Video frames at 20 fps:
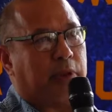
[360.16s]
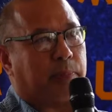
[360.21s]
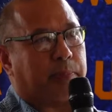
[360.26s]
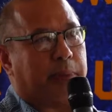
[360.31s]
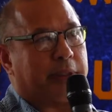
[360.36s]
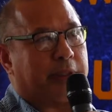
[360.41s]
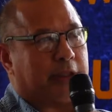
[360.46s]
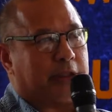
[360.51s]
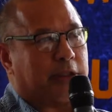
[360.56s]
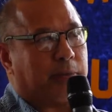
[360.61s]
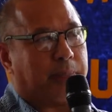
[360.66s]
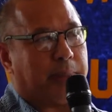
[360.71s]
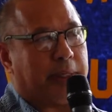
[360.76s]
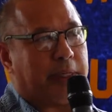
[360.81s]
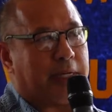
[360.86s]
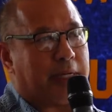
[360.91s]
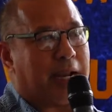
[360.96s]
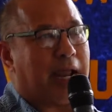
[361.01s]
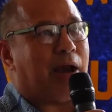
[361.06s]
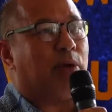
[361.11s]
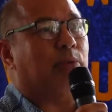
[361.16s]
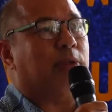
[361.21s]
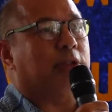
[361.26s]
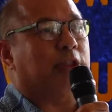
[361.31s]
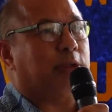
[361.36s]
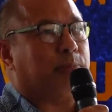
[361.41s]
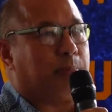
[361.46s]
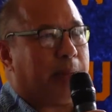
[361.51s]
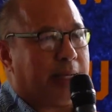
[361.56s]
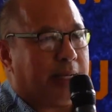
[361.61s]
to participate in our
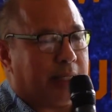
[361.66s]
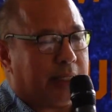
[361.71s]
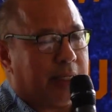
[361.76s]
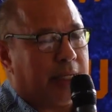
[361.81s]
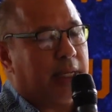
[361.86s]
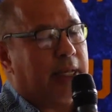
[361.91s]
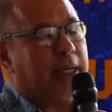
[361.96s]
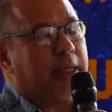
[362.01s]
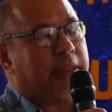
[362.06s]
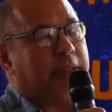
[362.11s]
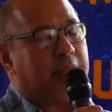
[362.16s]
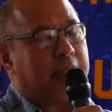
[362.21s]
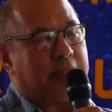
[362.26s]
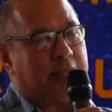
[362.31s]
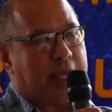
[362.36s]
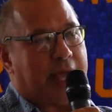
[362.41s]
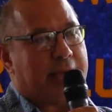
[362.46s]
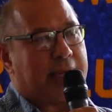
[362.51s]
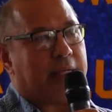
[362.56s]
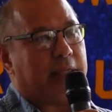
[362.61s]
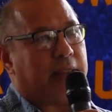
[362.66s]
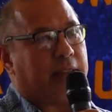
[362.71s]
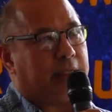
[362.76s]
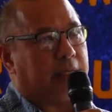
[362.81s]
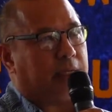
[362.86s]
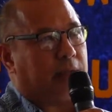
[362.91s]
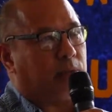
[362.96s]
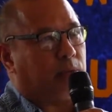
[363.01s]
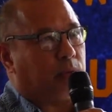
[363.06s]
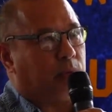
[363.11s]
respect that that,
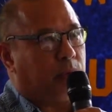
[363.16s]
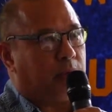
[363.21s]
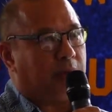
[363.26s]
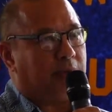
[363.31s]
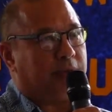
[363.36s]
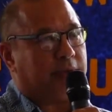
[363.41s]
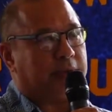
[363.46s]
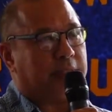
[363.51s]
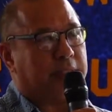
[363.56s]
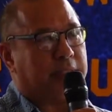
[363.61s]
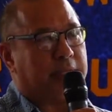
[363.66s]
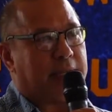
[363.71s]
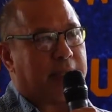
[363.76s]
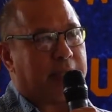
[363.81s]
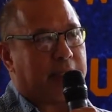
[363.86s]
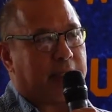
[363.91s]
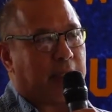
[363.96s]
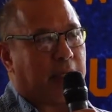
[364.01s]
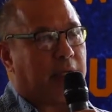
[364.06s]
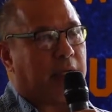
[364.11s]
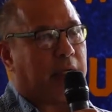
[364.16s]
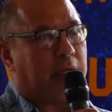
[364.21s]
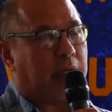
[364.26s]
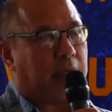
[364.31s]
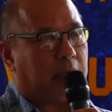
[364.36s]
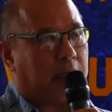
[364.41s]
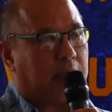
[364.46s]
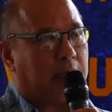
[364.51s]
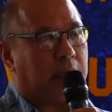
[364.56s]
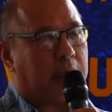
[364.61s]
that whoever's in that uh,
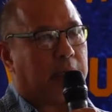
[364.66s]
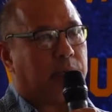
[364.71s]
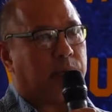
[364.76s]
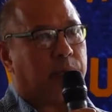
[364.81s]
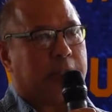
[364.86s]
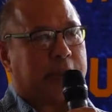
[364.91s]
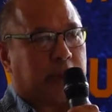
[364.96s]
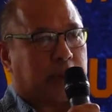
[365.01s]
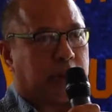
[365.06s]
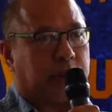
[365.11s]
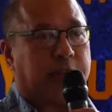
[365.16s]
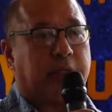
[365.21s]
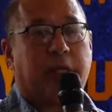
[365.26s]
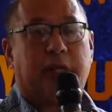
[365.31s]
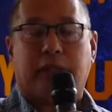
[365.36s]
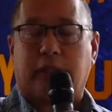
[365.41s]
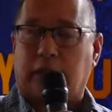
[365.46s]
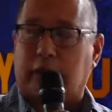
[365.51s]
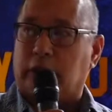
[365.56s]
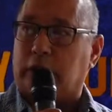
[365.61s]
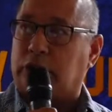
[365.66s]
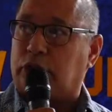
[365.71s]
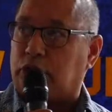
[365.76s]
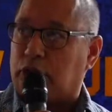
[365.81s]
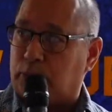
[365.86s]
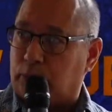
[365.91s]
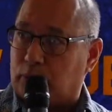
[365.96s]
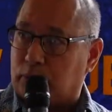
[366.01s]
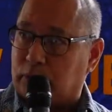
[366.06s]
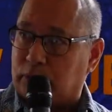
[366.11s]
uh, registry, I think there's
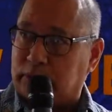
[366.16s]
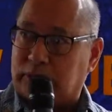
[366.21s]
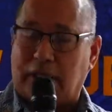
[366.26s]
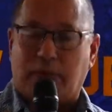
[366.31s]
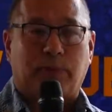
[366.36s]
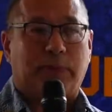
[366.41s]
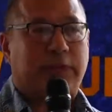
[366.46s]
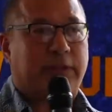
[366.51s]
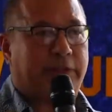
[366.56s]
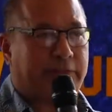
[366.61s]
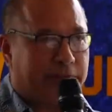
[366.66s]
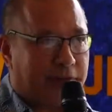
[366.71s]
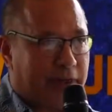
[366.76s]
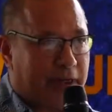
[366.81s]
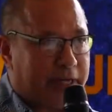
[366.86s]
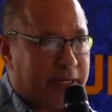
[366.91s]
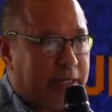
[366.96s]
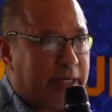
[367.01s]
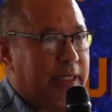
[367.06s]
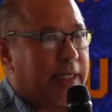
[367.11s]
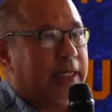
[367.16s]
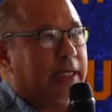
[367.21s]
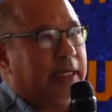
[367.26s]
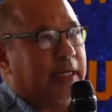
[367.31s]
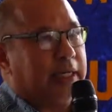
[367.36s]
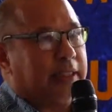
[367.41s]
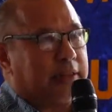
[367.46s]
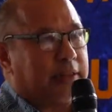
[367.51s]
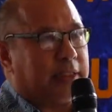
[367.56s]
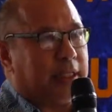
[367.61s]
Chamorros and it was defined
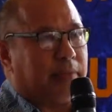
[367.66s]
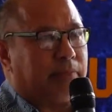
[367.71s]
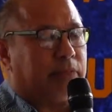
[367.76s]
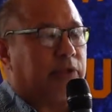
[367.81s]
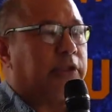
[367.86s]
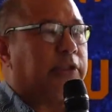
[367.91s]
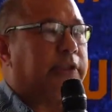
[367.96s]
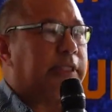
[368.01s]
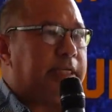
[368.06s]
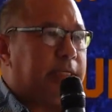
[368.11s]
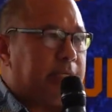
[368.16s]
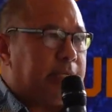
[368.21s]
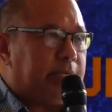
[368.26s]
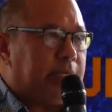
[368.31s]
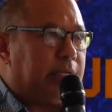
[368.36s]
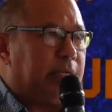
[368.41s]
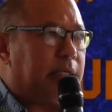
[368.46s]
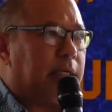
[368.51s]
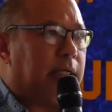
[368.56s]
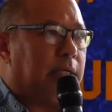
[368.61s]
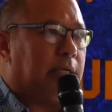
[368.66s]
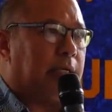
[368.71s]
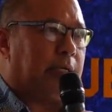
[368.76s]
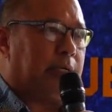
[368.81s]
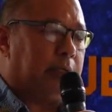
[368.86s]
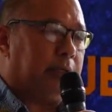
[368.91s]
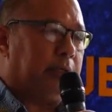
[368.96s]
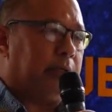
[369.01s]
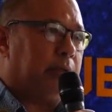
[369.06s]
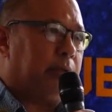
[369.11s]
as them seeking,
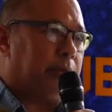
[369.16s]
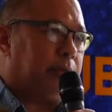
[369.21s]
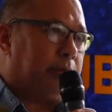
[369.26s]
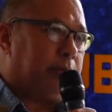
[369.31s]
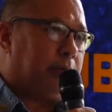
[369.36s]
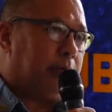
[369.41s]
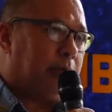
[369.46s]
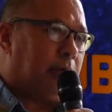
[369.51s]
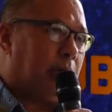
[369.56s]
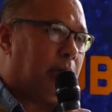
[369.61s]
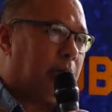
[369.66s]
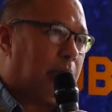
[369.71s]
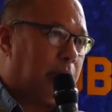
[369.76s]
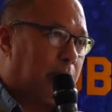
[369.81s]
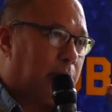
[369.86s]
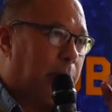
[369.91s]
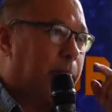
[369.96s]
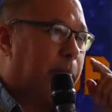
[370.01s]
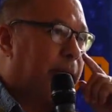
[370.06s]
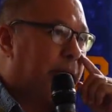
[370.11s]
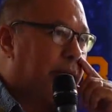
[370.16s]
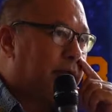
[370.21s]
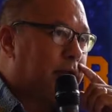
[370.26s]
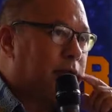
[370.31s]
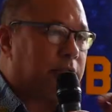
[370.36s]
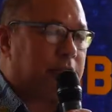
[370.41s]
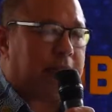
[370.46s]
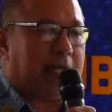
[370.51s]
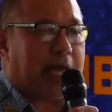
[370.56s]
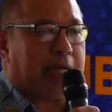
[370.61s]
uh, you know, their uh,
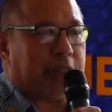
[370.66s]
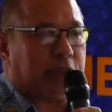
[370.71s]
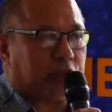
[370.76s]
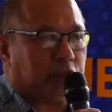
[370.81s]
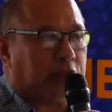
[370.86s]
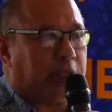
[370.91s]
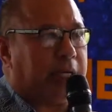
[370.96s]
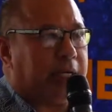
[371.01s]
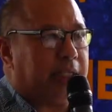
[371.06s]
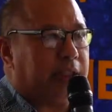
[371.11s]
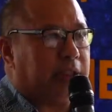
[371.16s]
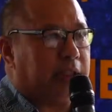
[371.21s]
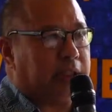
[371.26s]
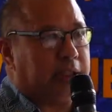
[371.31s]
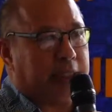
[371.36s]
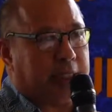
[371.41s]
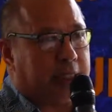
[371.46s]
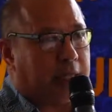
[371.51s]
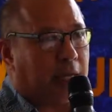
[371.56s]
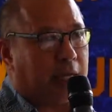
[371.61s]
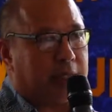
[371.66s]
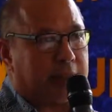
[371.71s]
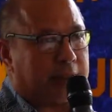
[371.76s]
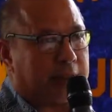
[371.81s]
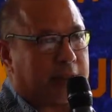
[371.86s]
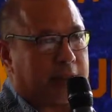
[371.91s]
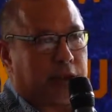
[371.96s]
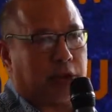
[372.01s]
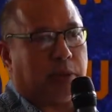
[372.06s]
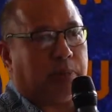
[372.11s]
political status change and
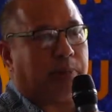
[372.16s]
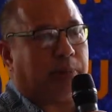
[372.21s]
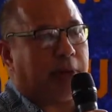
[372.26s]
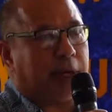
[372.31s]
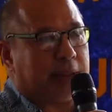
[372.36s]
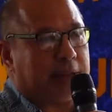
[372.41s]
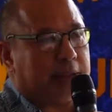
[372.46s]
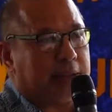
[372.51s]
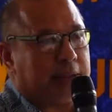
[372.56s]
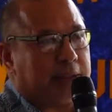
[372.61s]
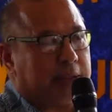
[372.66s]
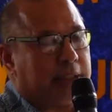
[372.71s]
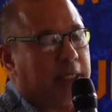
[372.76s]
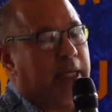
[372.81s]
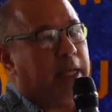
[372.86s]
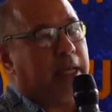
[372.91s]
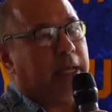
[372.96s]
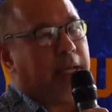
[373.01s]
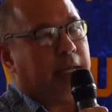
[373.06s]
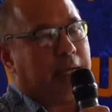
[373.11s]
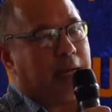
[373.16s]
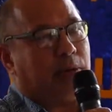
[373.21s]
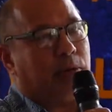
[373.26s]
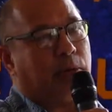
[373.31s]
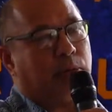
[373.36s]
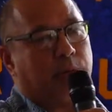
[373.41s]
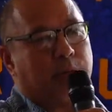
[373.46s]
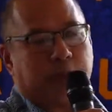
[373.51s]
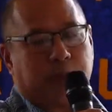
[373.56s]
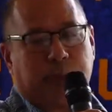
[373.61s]
decolonization process. And I
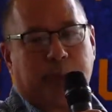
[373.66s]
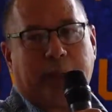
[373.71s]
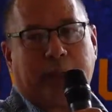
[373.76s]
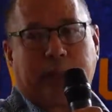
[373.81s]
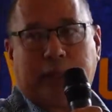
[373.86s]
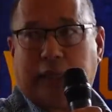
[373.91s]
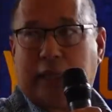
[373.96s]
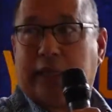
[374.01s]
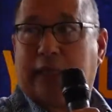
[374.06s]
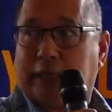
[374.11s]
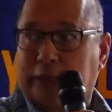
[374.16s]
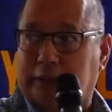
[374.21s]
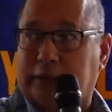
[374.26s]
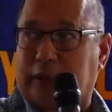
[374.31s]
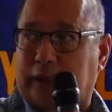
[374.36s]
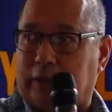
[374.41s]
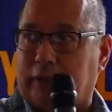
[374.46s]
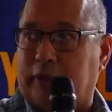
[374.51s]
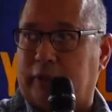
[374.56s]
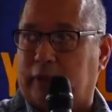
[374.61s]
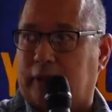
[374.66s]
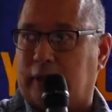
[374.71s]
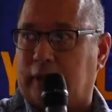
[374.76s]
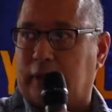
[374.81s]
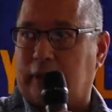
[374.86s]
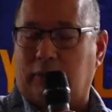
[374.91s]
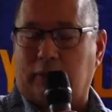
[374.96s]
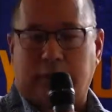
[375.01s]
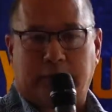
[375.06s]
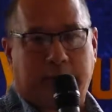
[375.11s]
will respect that. That's the area thing
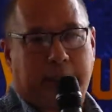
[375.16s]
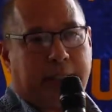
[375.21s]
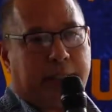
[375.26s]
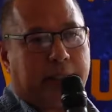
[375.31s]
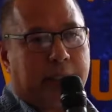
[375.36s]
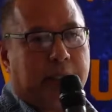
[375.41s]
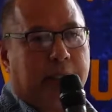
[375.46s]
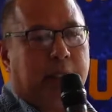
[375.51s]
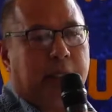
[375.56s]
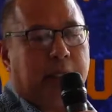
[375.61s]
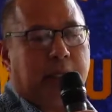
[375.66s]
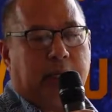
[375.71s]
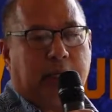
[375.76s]
I will take.